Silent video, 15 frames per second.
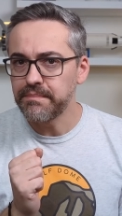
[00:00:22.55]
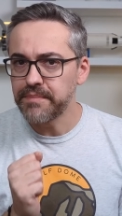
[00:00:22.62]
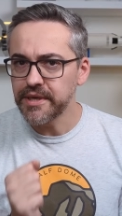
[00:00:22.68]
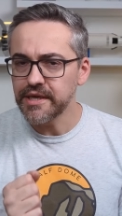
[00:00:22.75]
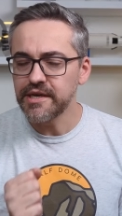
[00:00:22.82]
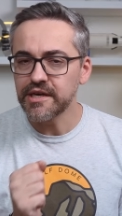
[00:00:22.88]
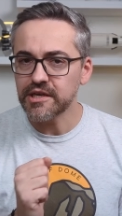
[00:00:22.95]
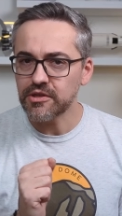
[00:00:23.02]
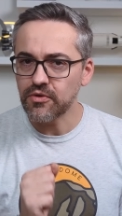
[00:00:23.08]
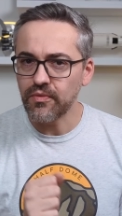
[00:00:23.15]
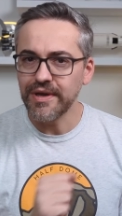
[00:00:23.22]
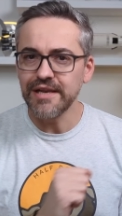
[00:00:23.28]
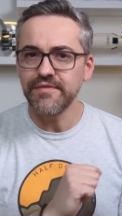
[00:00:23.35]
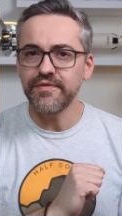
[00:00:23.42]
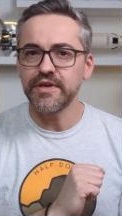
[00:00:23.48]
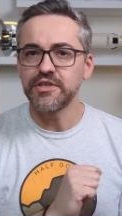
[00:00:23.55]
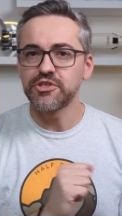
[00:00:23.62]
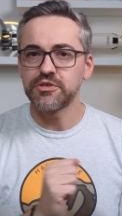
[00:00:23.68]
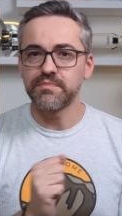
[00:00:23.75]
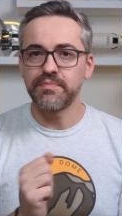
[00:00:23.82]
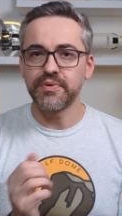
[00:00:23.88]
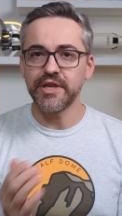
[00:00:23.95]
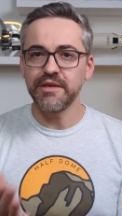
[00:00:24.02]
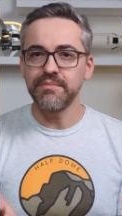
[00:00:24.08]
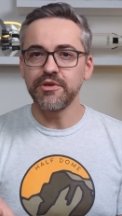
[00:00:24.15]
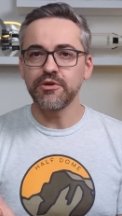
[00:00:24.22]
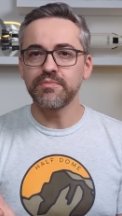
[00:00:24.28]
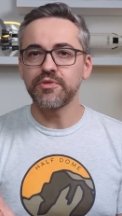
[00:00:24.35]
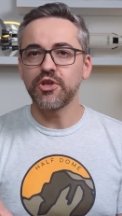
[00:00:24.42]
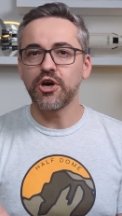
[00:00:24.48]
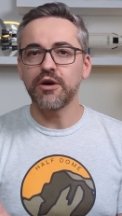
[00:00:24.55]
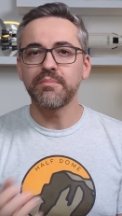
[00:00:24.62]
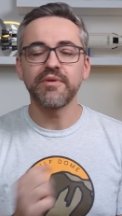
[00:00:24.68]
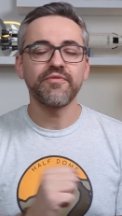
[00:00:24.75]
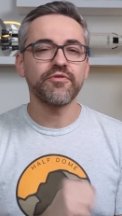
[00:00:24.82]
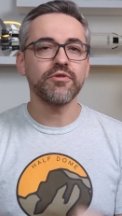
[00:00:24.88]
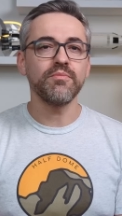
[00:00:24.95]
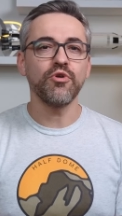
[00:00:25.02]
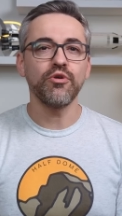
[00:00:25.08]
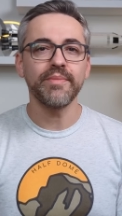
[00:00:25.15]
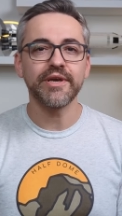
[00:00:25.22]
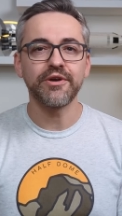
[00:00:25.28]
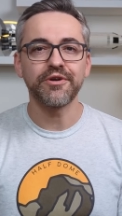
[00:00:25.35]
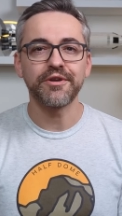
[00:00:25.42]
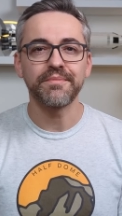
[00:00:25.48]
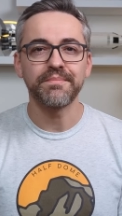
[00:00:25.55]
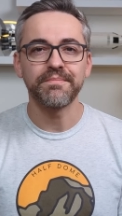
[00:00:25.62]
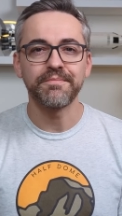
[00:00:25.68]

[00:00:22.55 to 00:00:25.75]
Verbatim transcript: bigger twelve inch premium Dob from Omegon.